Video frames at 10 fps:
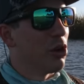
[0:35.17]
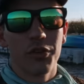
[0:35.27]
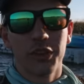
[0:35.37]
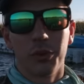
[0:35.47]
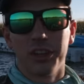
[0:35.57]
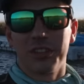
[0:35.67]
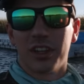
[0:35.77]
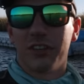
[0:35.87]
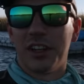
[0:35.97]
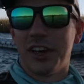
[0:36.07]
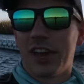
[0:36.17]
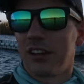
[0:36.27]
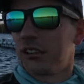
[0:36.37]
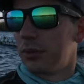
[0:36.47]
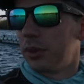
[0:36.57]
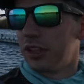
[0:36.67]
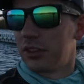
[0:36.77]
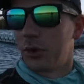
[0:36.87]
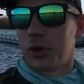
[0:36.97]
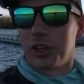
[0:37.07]
Hopefully the wind's gonna lay down a little bit
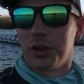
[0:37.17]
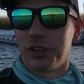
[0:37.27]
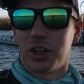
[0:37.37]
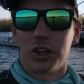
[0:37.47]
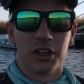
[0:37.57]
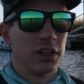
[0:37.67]
as the morning goes on.